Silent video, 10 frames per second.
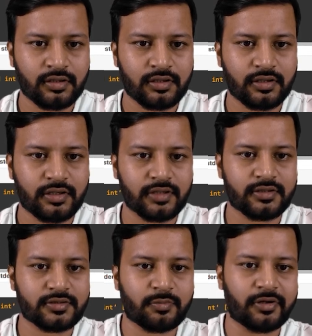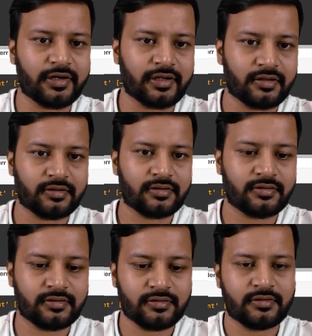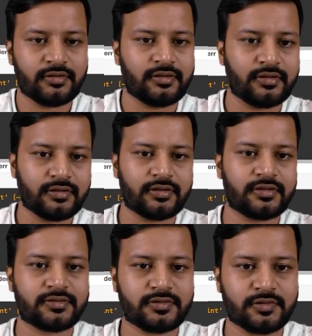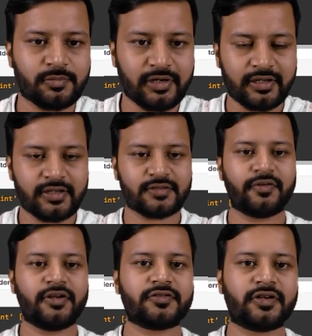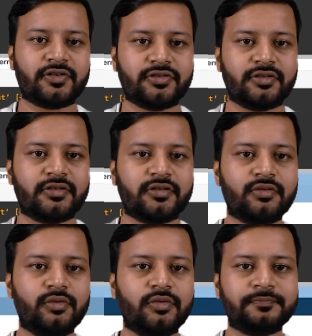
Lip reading: Yeah, the spelling. The spelling is for structure. Cool.